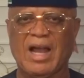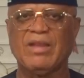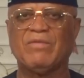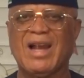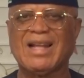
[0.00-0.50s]

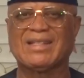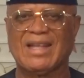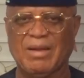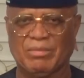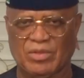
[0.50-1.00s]
and even
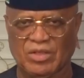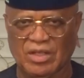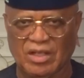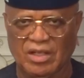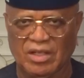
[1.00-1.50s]
attempt
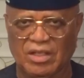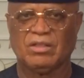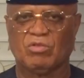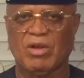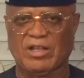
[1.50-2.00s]

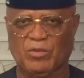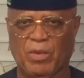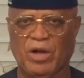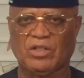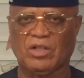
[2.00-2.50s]
to
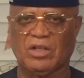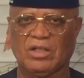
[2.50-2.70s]
export